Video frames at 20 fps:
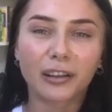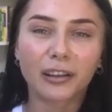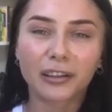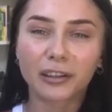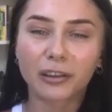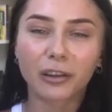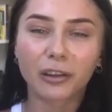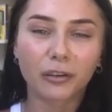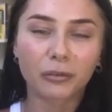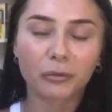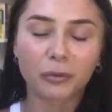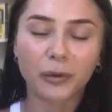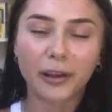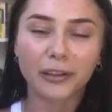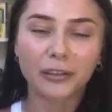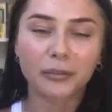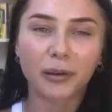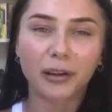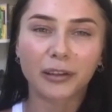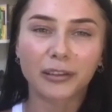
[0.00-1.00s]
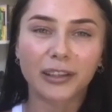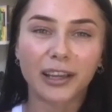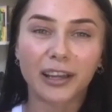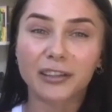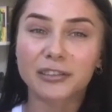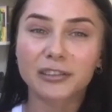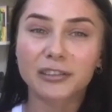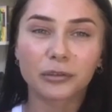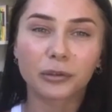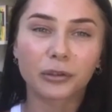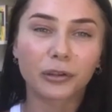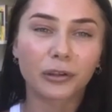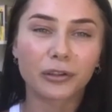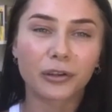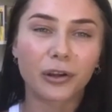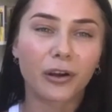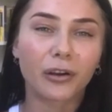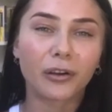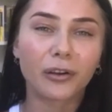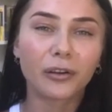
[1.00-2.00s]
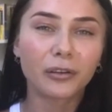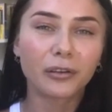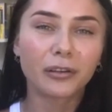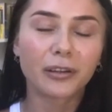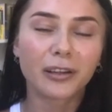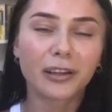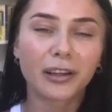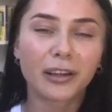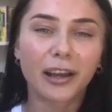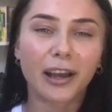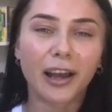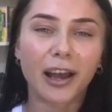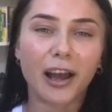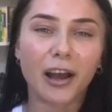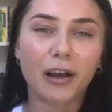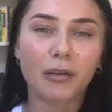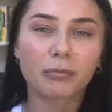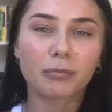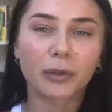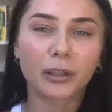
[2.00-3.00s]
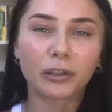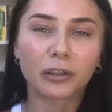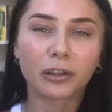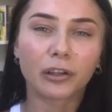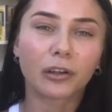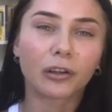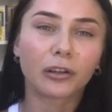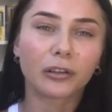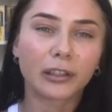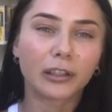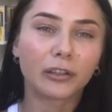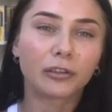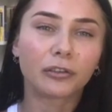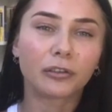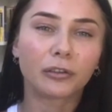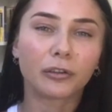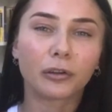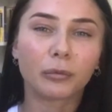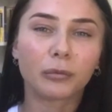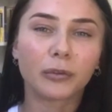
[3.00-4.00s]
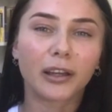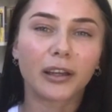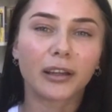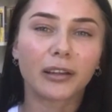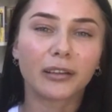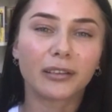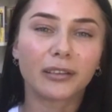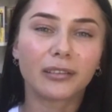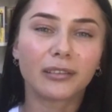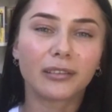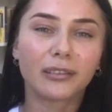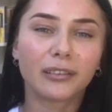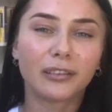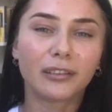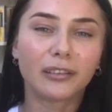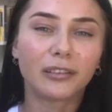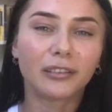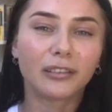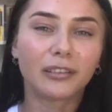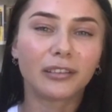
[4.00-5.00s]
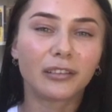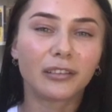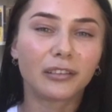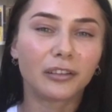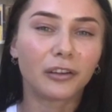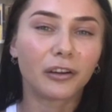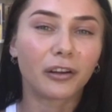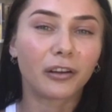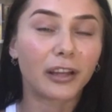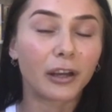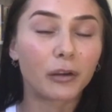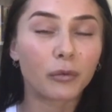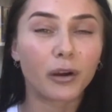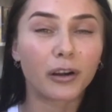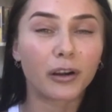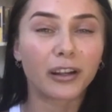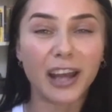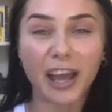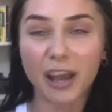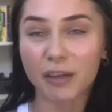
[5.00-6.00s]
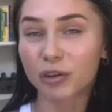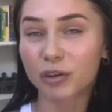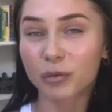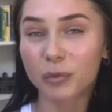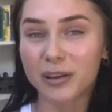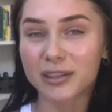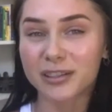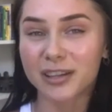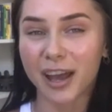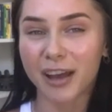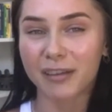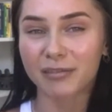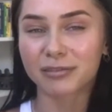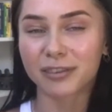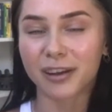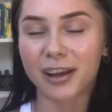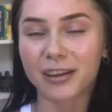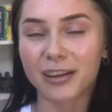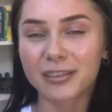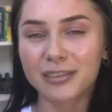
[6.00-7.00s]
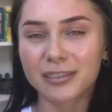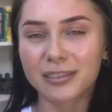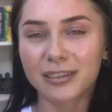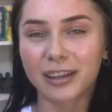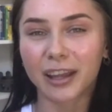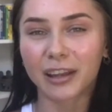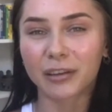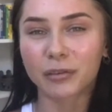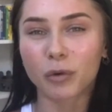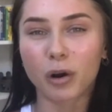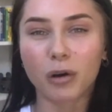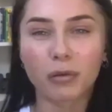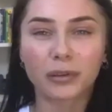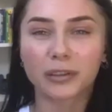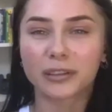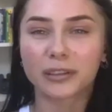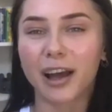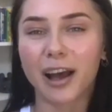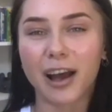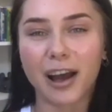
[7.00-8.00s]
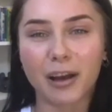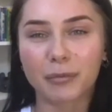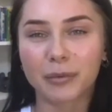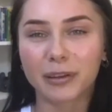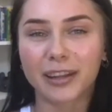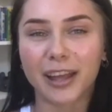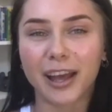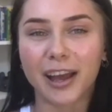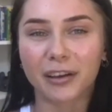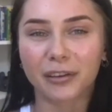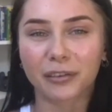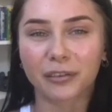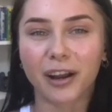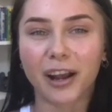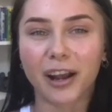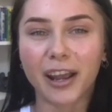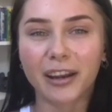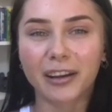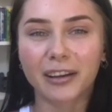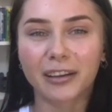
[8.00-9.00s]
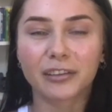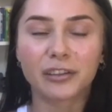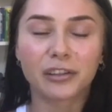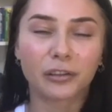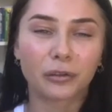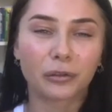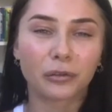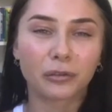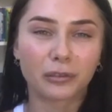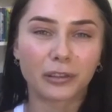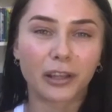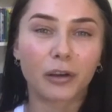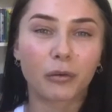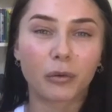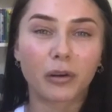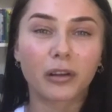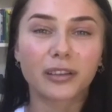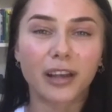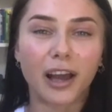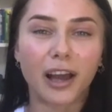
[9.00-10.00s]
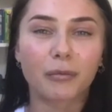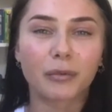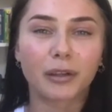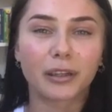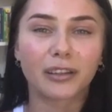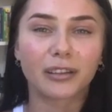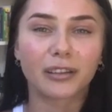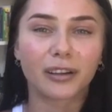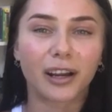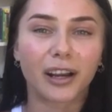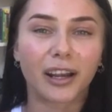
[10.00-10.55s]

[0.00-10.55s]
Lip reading: lot of ways, Bradley, I still don't know. But you can only assume that, they wanted everyone to have fun. And what was the harm in that, right? Until there was harm in it, right?